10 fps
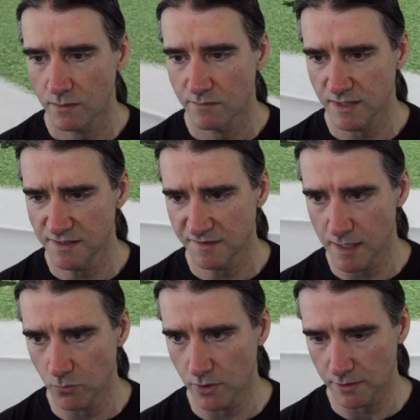
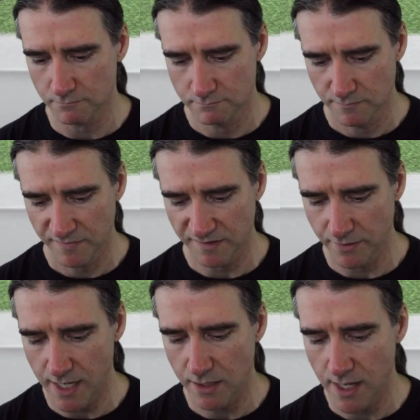Landscape work. So
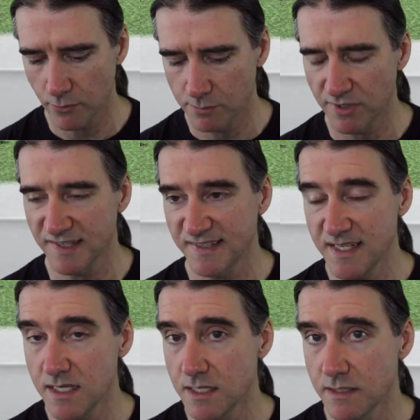now I would press
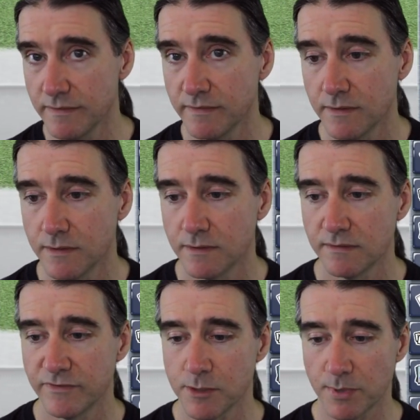E
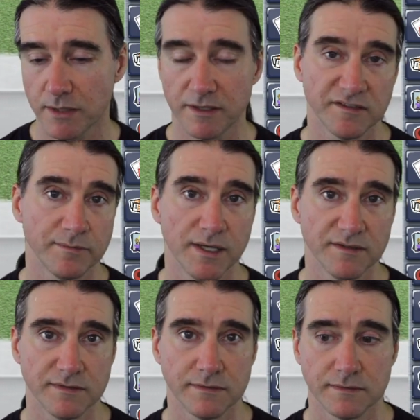for the parking space